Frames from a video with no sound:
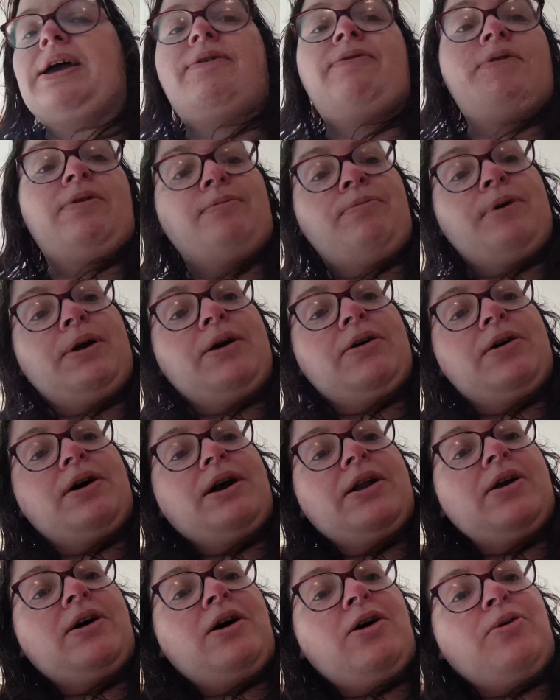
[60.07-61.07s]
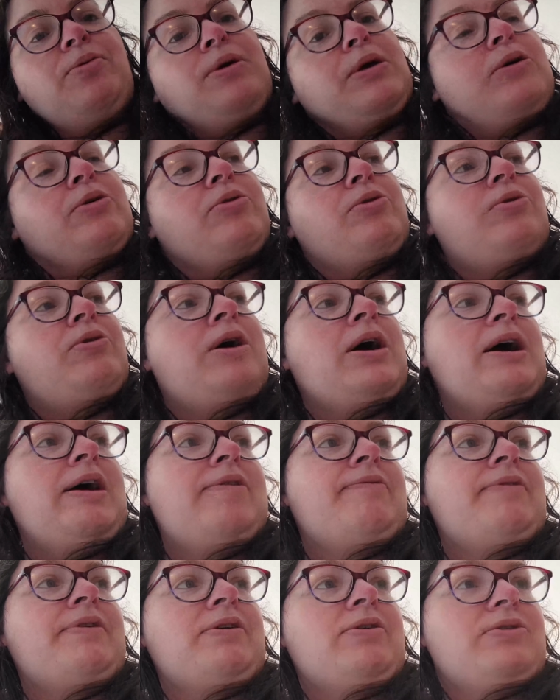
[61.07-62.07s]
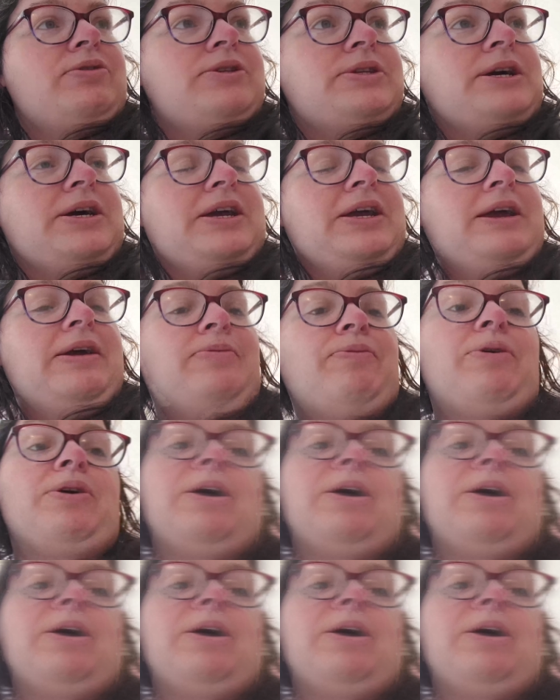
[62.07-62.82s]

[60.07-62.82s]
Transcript: evening meal and hope you all have a good day and we'll